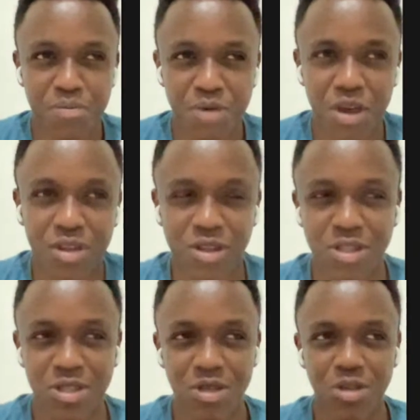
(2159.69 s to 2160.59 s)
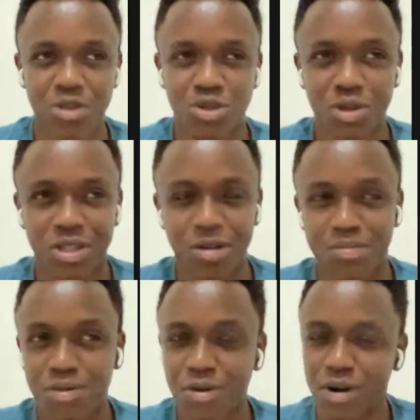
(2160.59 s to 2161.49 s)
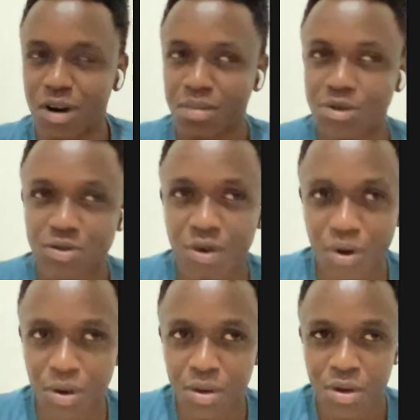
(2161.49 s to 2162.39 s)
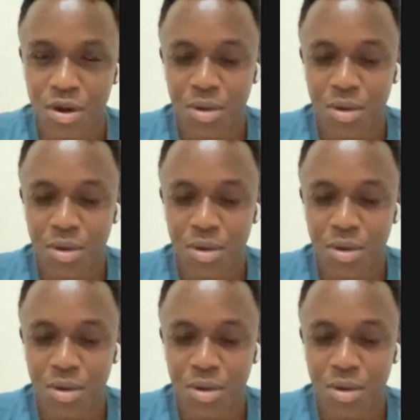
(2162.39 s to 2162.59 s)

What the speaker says: make these shorter programs for